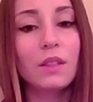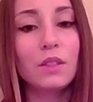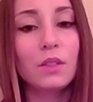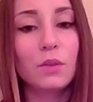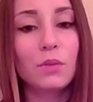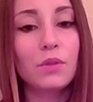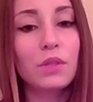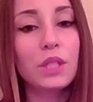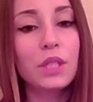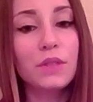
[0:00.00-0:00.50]

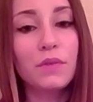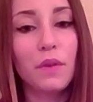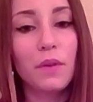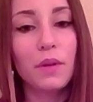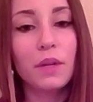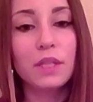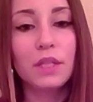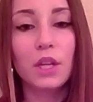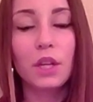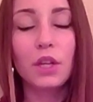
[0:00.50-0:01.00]
Don't just
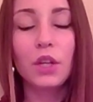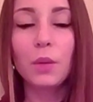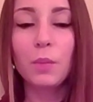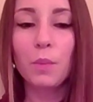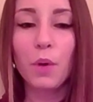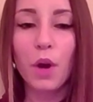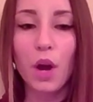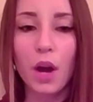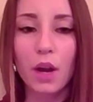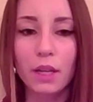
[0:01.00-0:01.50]
focus on your
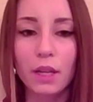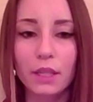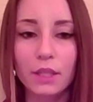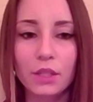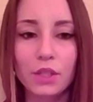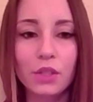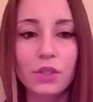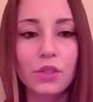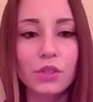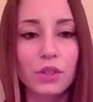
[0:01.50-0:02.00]
product,
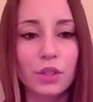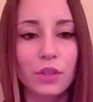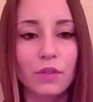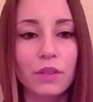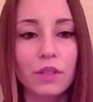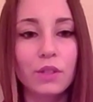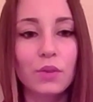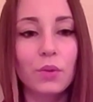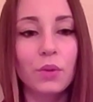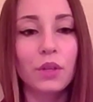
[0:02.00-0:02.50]
your
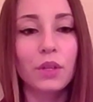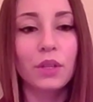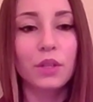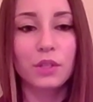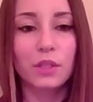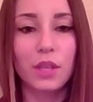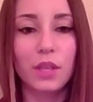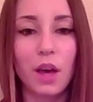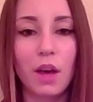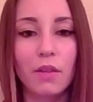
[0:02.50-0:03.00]
service, or
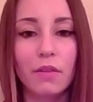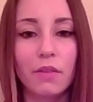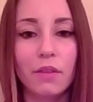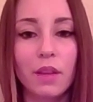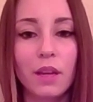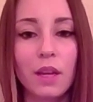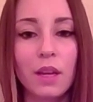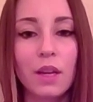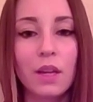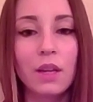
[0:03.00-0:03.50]
yourself.
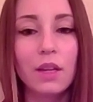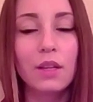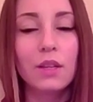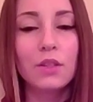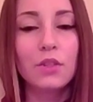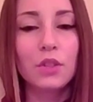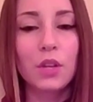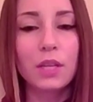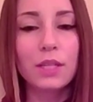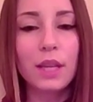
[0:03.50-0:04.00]

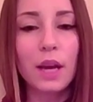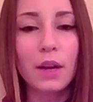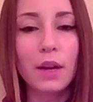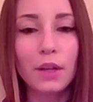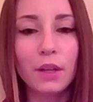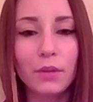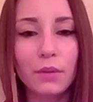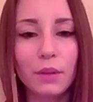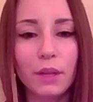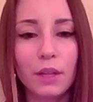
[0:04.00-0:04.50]
Just how
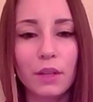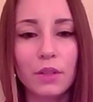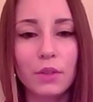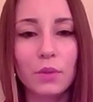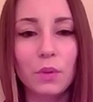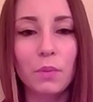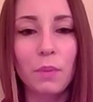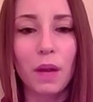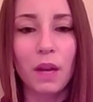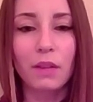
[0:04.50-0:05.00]
your readers will
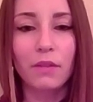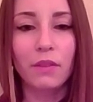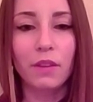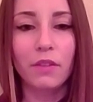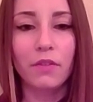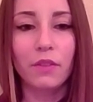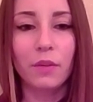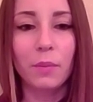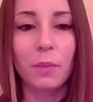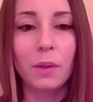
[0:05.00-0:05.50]

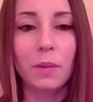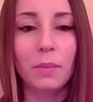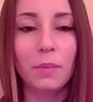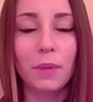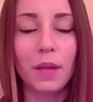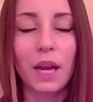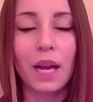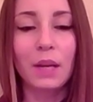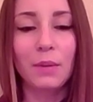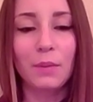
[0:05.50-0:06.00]
benefit from
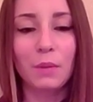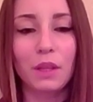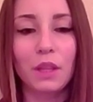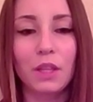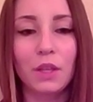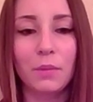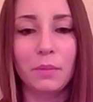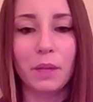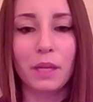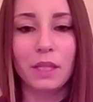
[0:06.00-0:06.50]
complying with
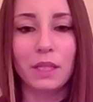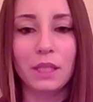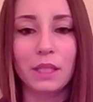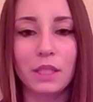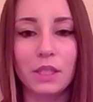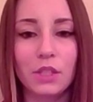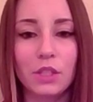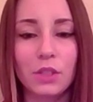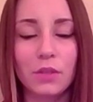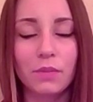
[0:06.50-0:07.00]
your
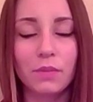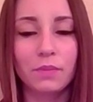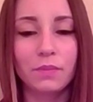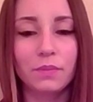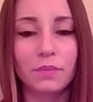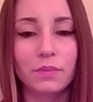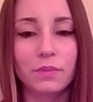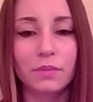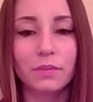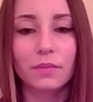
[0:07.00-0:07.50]
message.
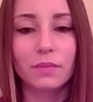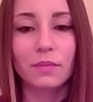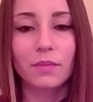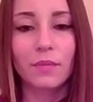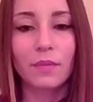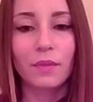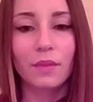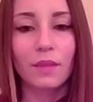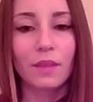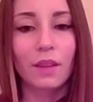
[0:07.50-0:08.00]

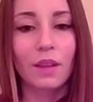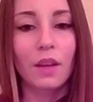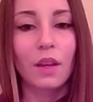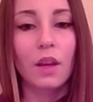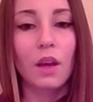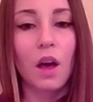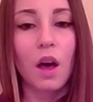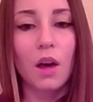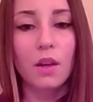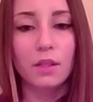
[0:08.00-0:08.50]

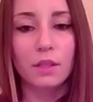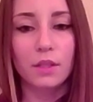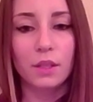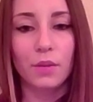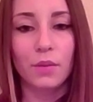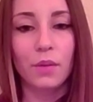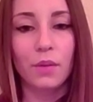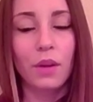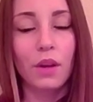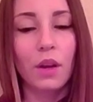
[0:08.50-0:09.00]

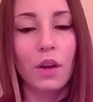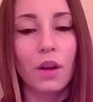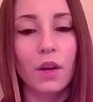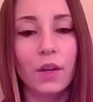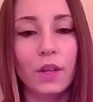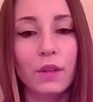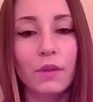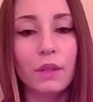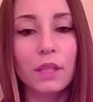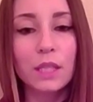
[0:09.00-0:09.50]
Also, earn
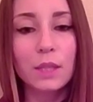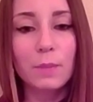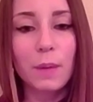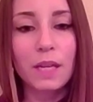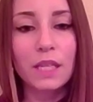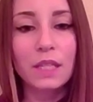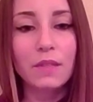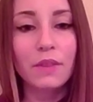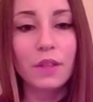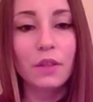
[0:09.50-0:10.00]
the
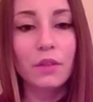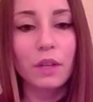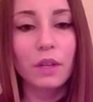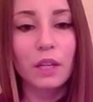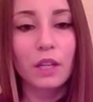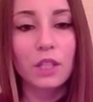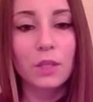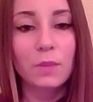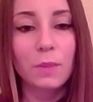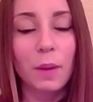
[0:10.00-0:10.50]
respect of your
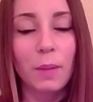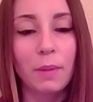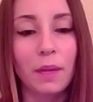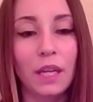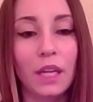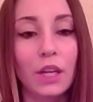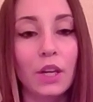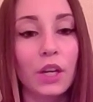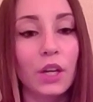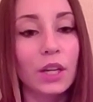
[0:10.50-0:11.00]
readers by
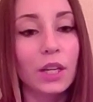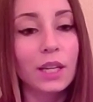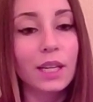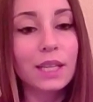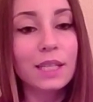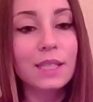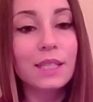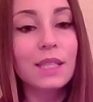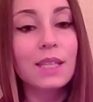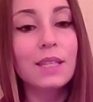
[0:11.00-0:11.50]
being
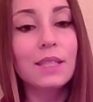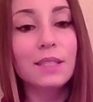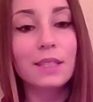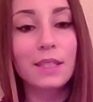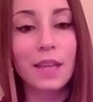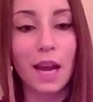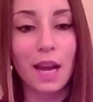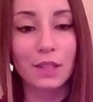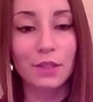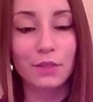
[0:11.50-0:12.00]
courteous,
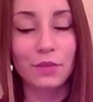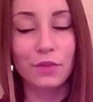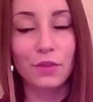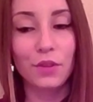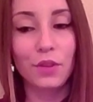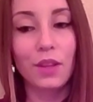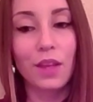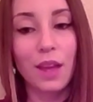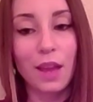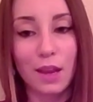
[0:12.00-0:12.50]

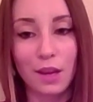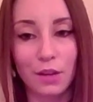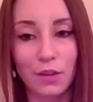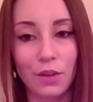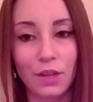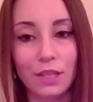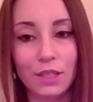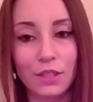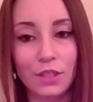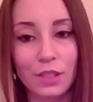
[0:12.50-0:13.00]
tactful, and
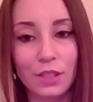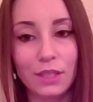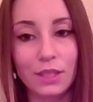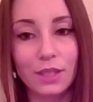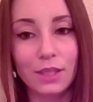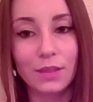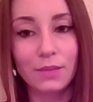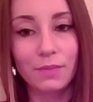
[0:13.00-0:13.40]
gracious.